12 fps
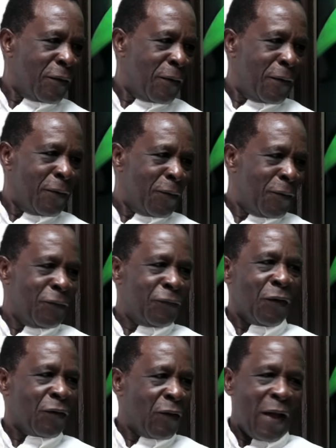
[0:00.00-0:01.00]

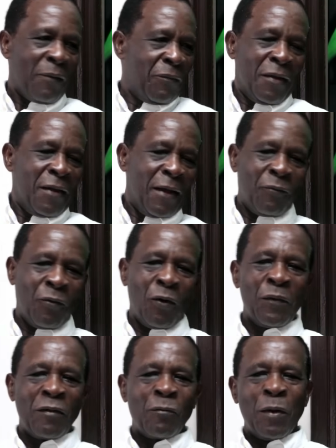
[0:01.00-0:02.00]
So I'm
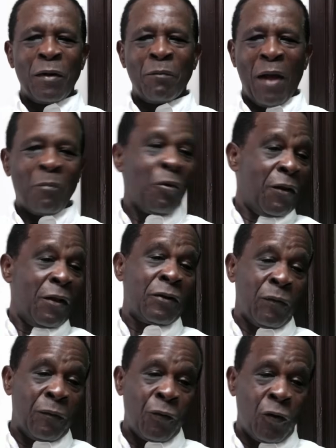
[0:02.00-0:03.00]
always been. My brother
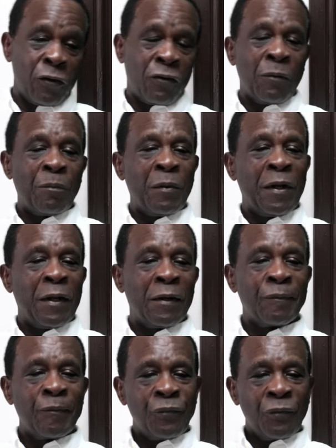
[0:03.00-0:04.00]
too also played
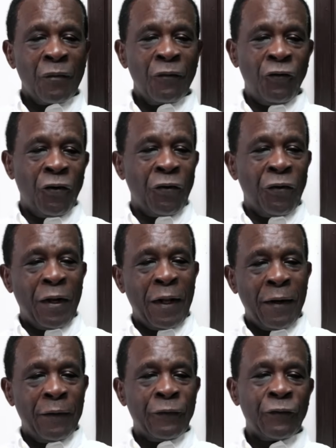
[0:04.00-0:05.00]
for
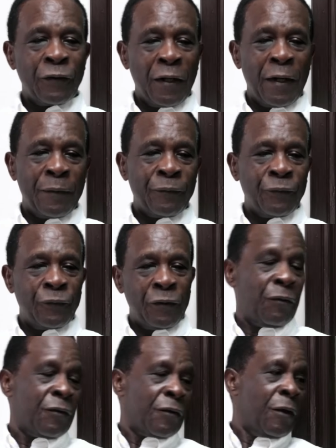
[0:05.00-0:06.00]
Grenada. He
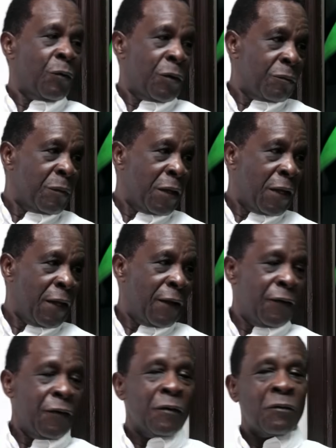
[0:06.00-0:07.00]
was there with me.
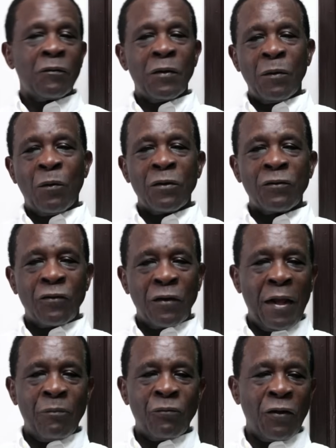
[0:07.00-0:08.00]
We watched the
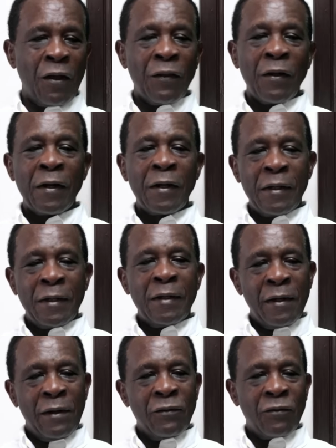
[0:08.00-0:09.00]
game together
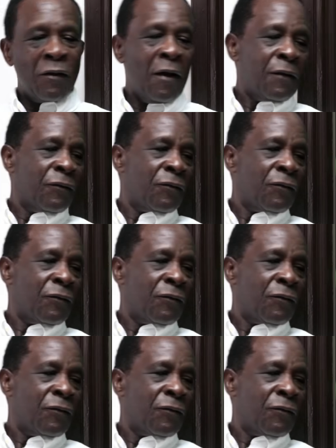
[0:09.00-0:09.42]
and so on.